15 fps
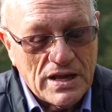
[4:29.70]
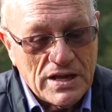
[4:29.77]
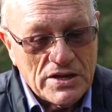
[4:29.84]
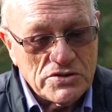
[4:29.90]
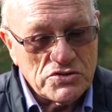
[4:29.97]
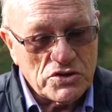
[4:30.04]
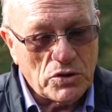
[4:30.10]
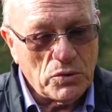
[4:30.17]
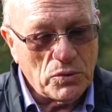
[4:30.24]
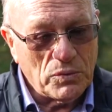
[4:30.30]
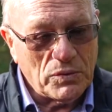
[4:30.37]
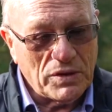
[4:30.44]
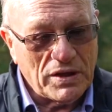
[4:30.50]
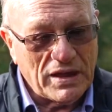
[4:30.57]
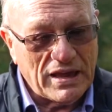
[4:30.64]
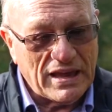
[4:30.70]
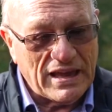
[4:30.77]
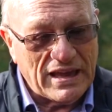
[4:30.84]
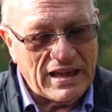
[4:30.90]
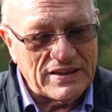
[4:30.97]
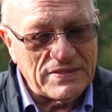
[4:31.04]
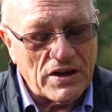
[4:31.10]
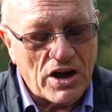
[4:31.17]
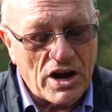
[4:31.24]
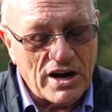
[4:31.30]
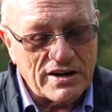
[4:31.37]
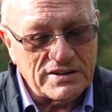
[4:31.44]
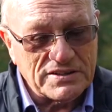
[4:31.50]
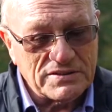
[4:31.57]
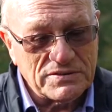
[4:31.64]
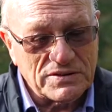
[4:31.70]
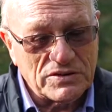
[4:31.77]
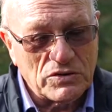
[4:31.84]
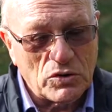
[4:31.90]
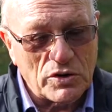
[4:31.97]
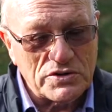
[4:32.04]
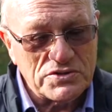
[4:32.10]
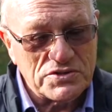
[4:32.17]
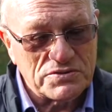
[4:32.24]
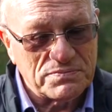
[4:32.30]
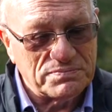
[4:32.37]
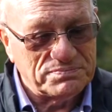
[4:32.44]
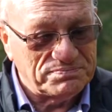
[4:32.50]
So in the heart, of course,